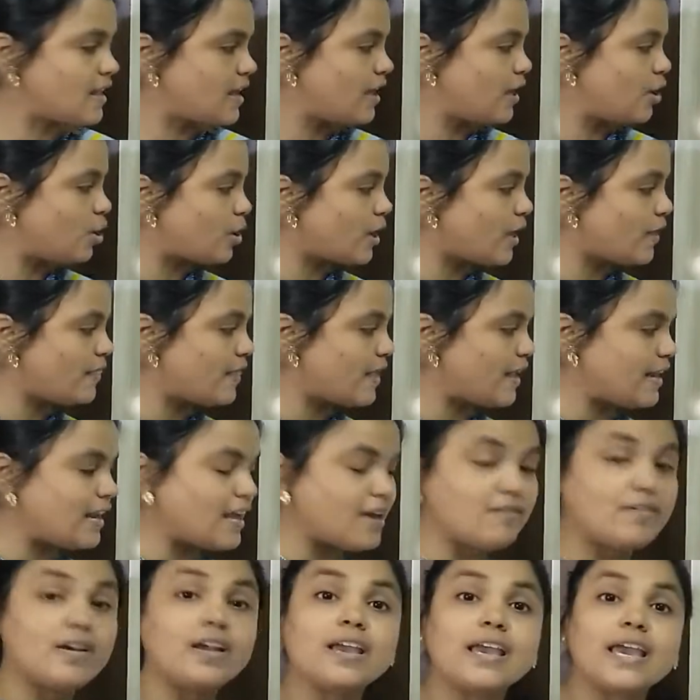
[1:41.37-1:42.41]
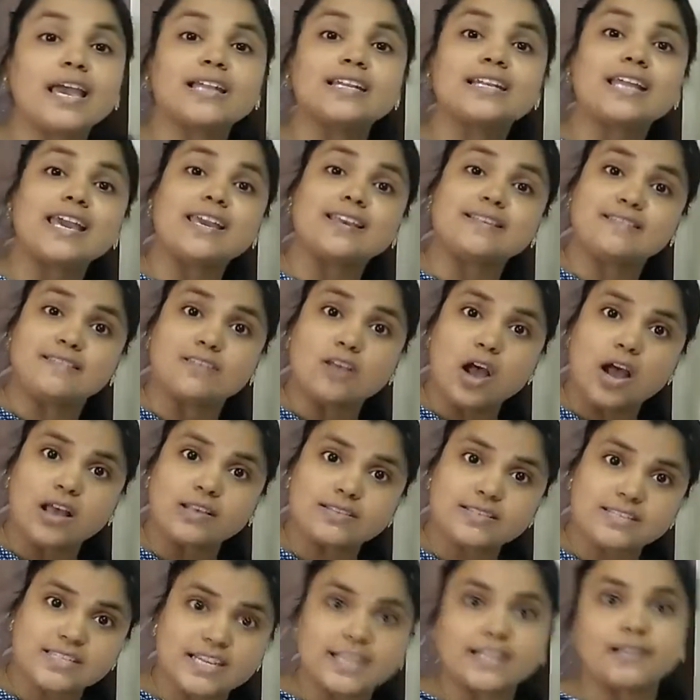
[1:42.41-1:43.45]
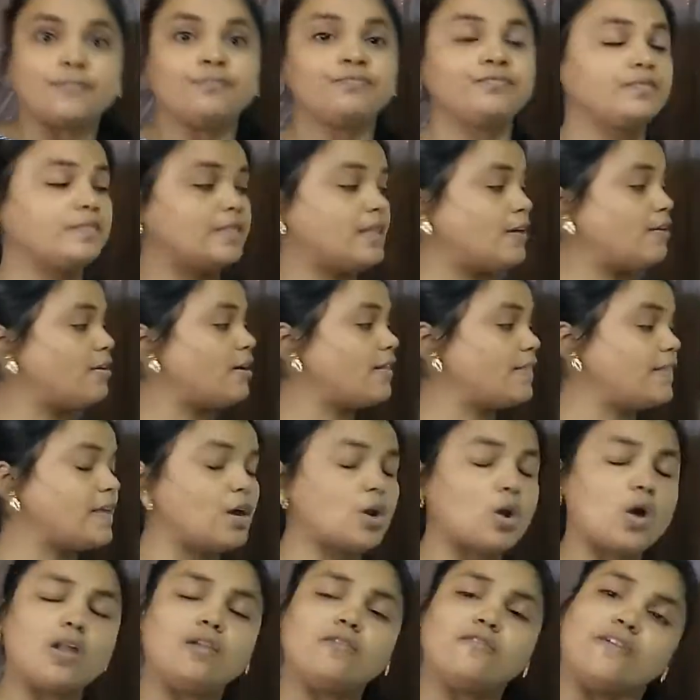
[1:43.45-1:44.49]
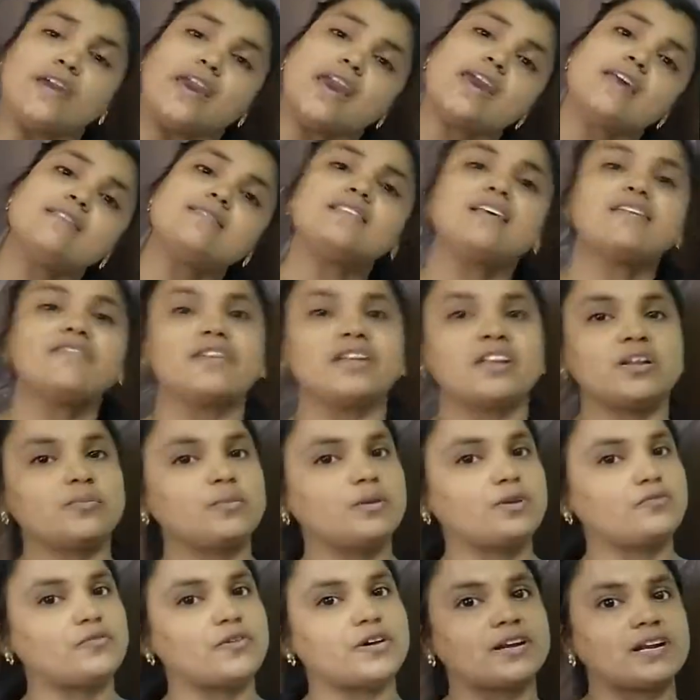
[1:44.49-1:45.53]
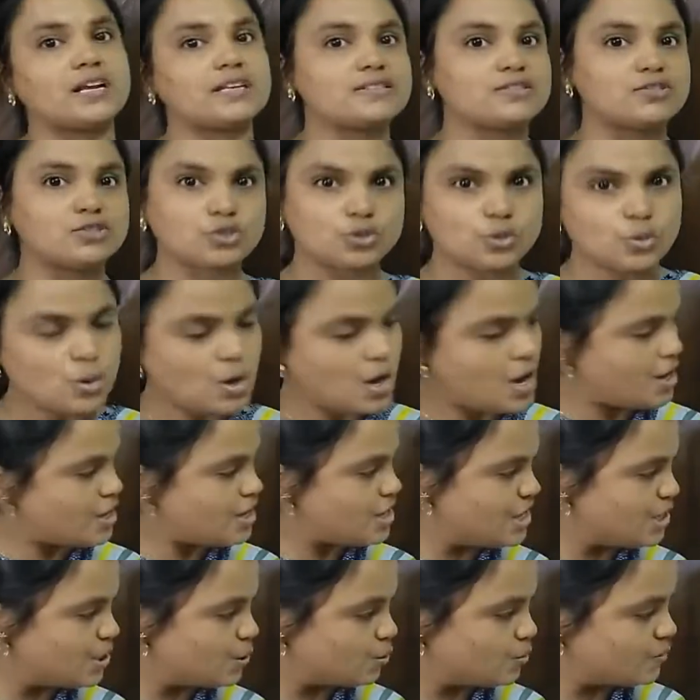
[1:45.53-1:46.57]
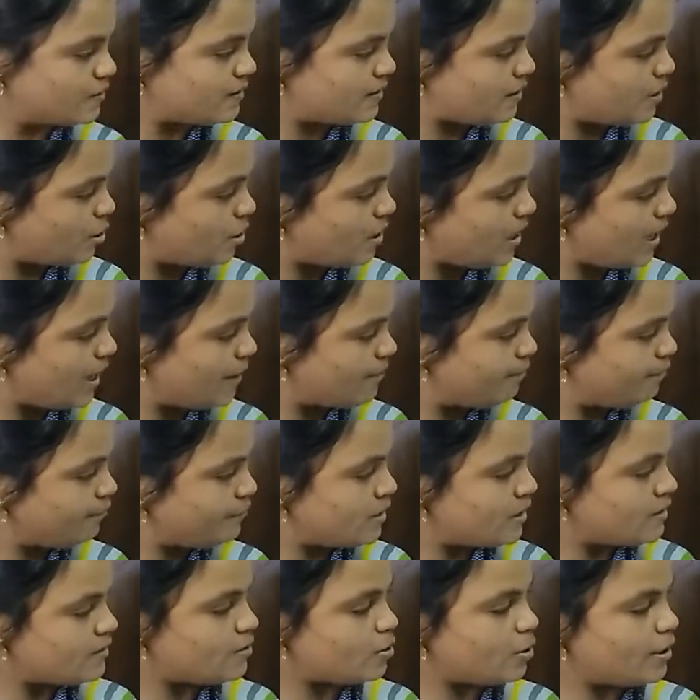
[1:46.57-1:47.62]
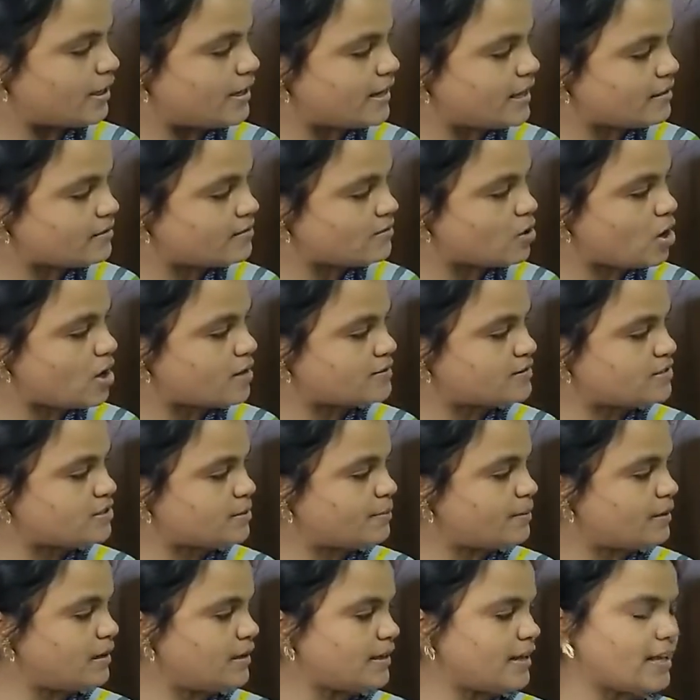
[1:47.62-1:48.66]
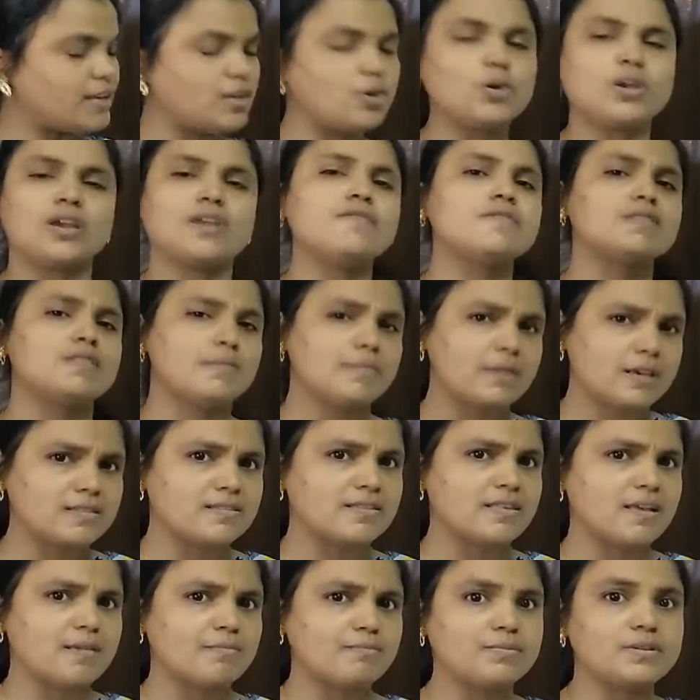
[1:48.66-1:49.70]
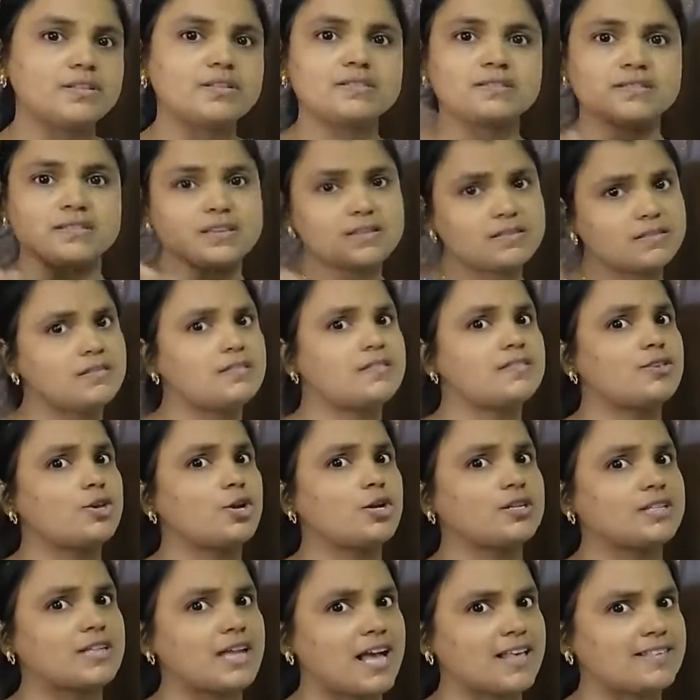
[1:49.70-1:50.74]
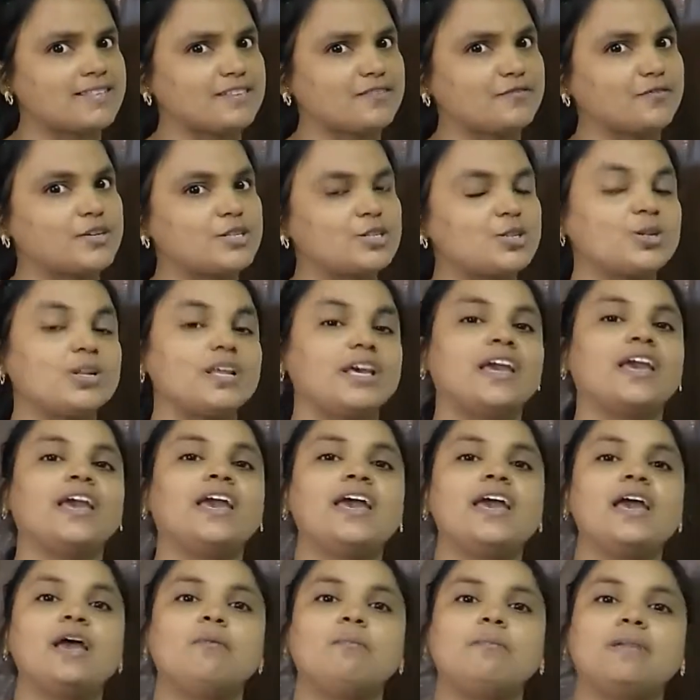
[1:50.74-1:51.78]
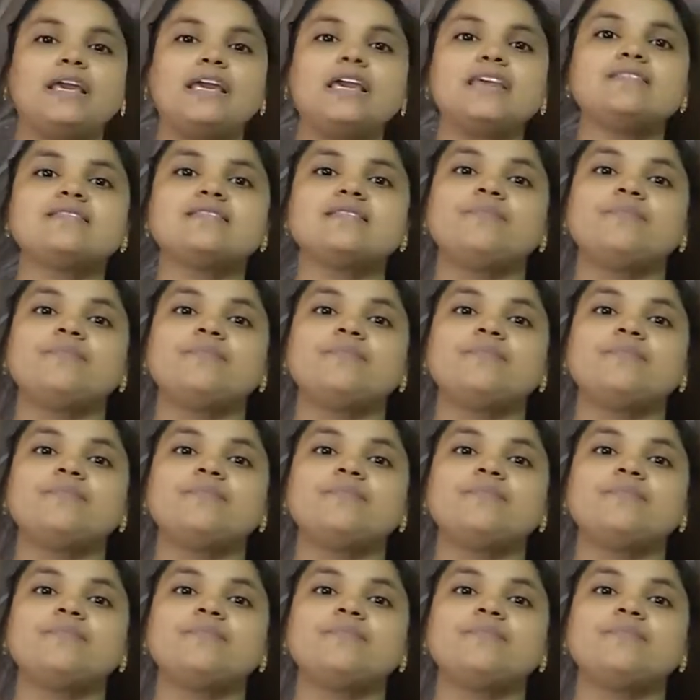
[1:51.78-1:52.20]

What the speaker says: Okay, they never get exhausted. They're always available for us to use. Okay, so inexhaustible, can you give some examples? This is your task for today. Please